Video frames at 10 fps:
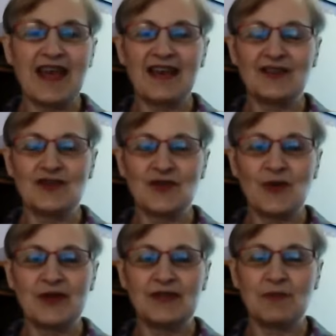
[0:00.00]

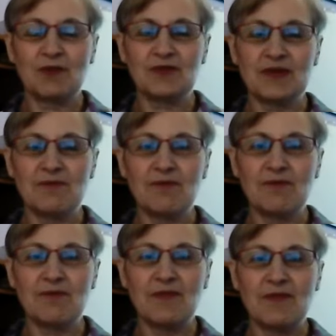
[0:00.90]
enjoyed the most
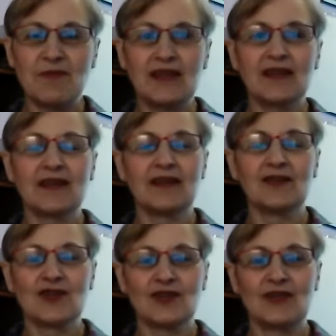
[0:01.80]
amazing
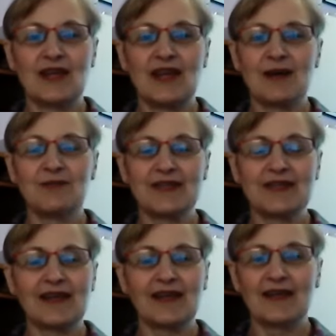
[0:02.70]
journey. I was
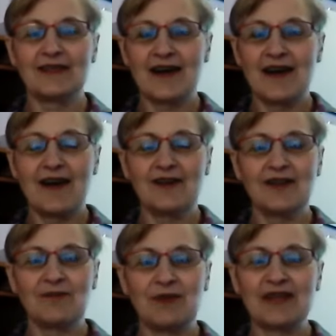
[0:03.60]
sick and
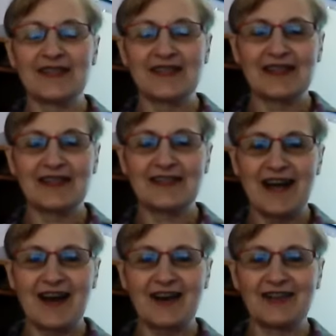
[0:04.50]
tired of being sick and
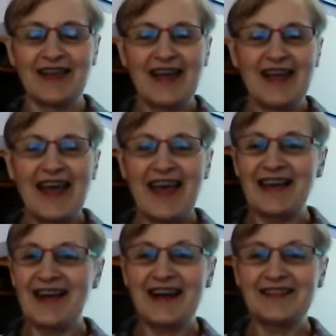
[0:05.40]
tired,
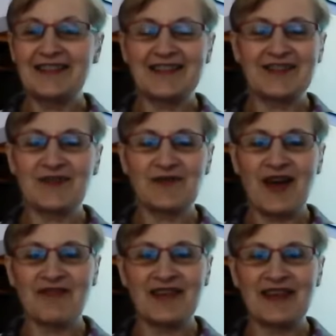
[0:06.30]
and I just don't
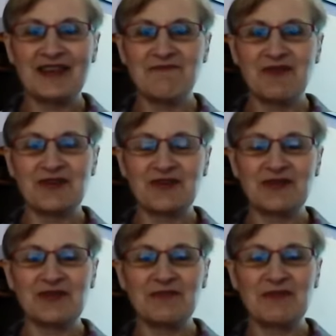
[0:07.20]
have that anymore.
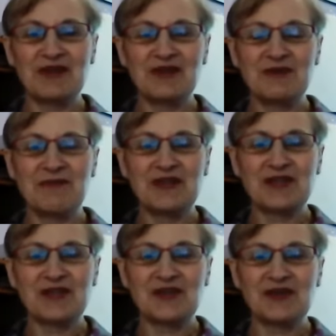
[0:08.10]
So it's been an
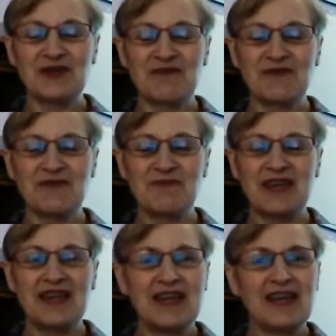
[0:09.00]
amazing journey for
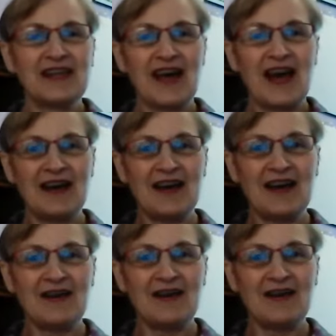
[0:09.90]
me. Uh,
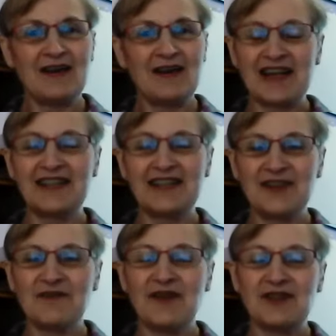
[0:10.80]
I'm really excited
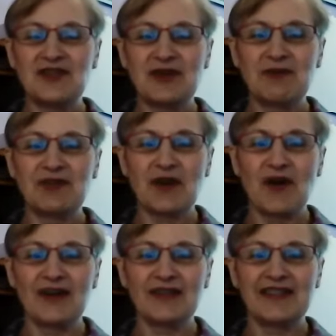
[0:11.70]
that you've got Jim on the
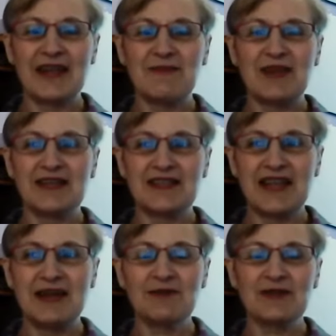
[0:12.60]
call today because
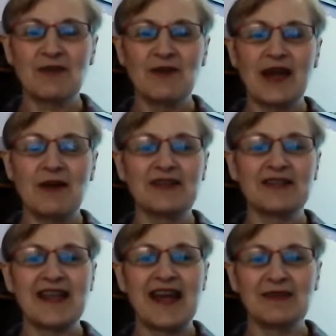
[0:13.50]
he was the one I went
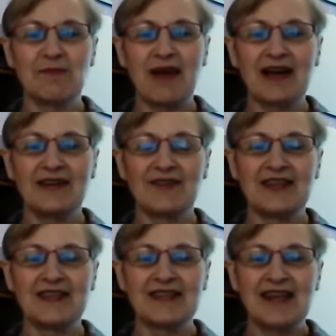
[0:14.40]
and sat in the back of his